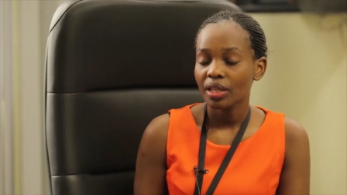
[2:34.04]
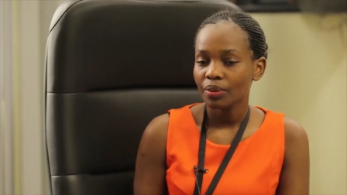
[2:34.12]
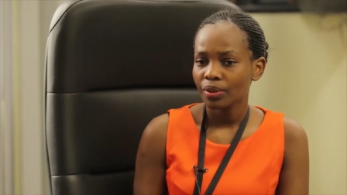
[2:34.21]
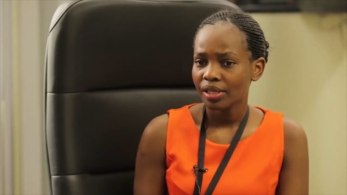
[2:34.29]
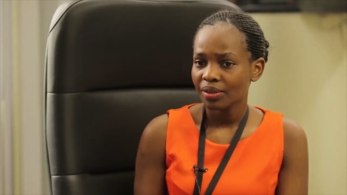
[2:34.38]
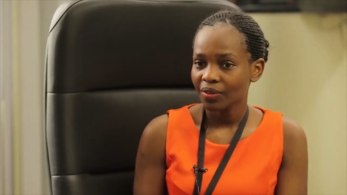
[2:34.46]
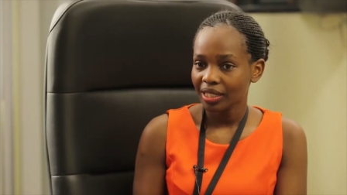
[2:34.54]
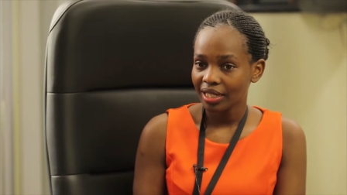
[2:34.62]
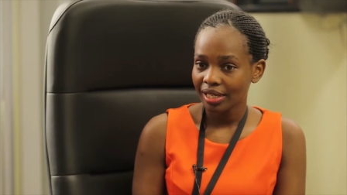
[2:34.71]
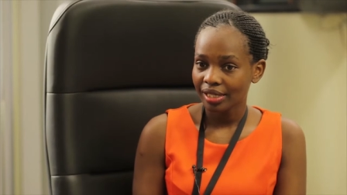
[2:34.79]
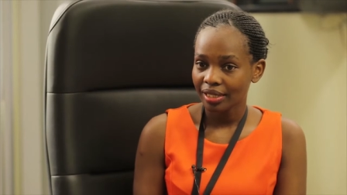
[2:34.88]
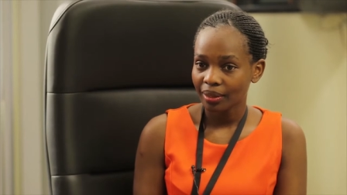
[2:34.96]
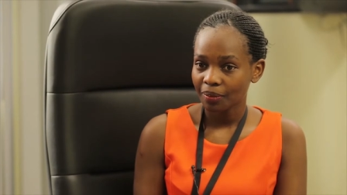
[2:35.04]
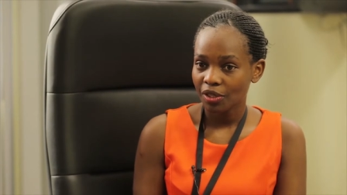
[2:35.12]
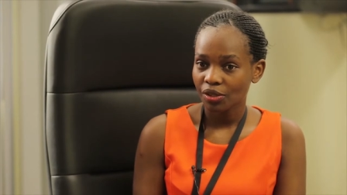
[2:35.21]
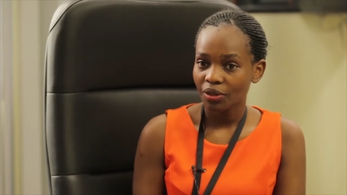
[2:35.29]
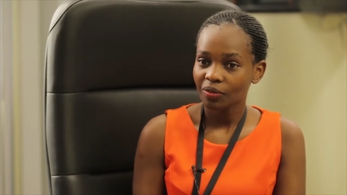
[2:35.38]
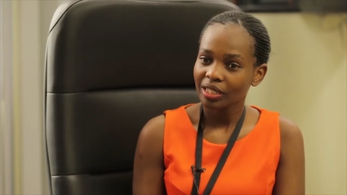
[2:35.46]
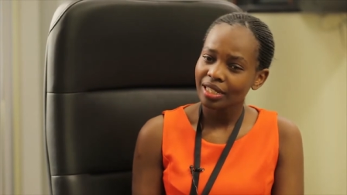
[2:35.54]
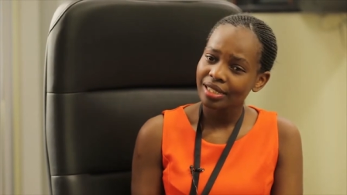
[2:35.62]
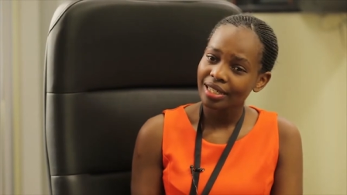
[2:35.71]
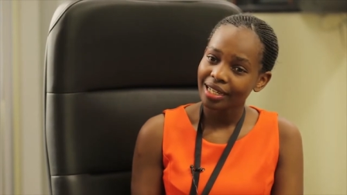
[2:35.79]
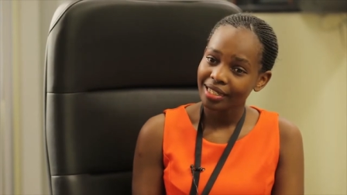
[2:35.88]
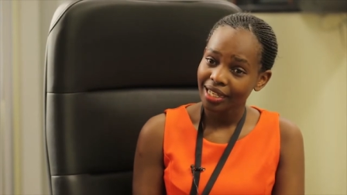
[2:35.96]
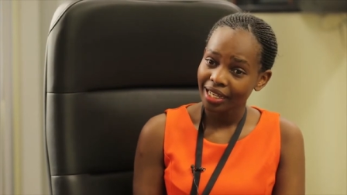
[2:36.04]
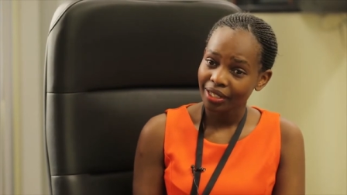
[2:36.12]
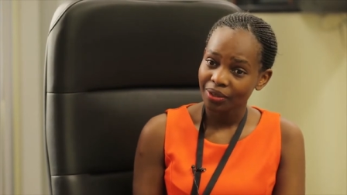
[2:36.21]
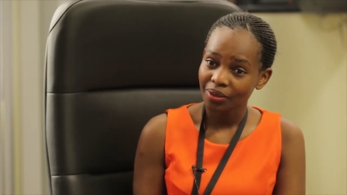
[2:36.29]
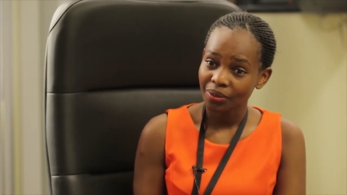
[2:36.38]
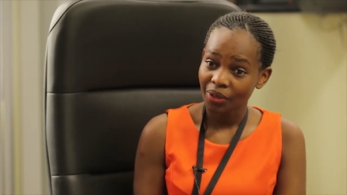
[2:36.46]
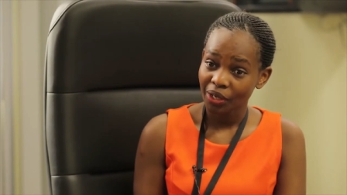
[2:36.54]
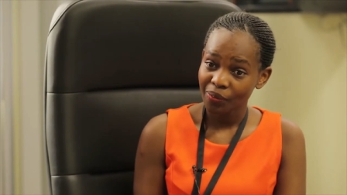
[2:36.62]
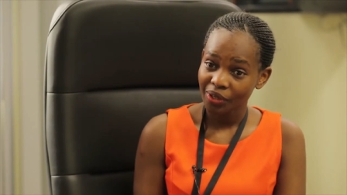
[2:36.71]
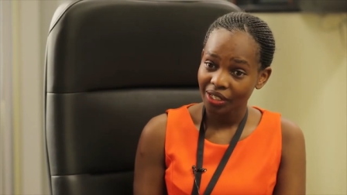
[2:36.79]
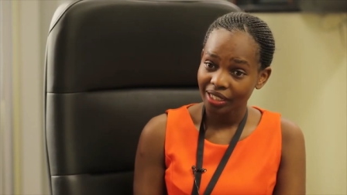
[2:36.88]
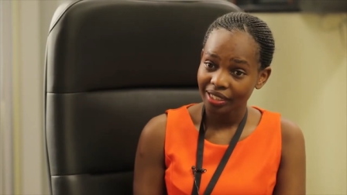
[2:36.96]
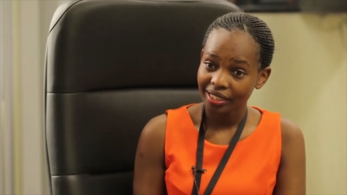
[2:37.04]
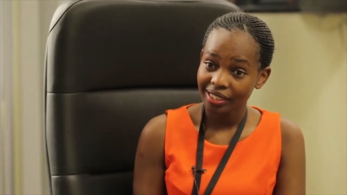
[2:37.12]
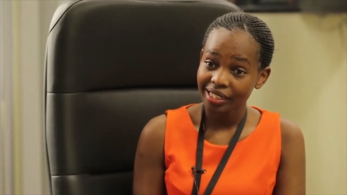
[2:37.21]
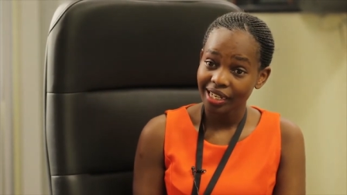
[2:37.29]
it was Vanessa. So Vanessa and I go way back in